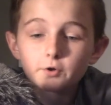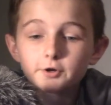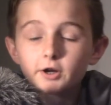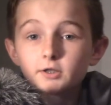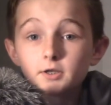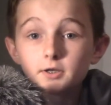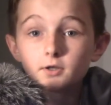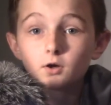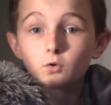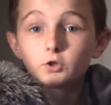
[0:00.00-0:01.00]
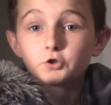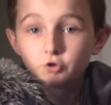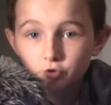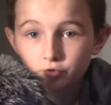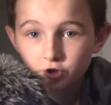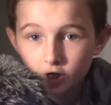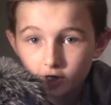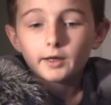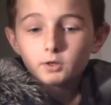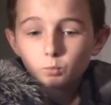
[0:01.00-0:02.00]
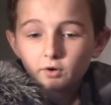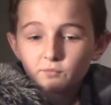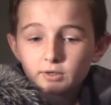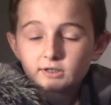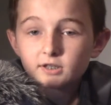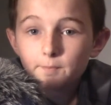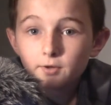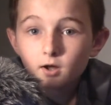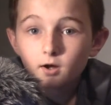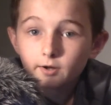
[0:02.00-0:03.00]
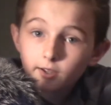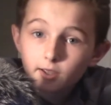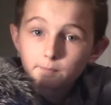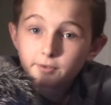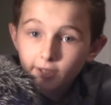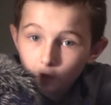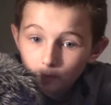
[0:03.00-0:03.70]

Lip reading: you're gonna need only two shots. I had one of me stepping on a piano